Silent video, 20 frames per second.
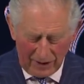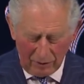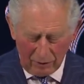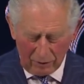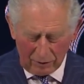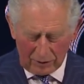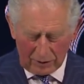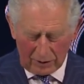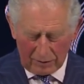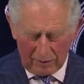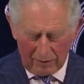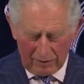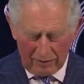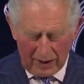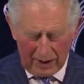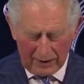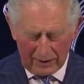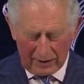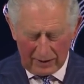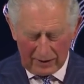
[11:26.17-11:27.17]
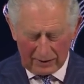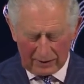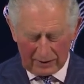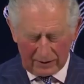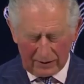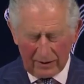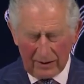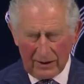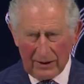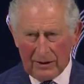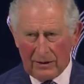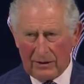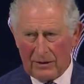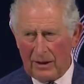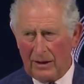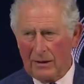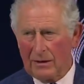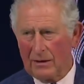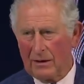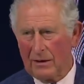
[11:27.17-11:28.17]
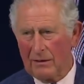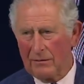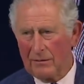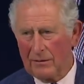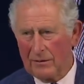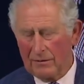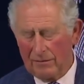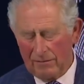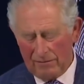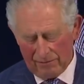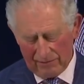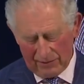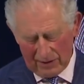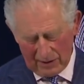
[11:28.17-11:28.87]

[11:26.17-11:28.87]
in order to provide the necessary incentives.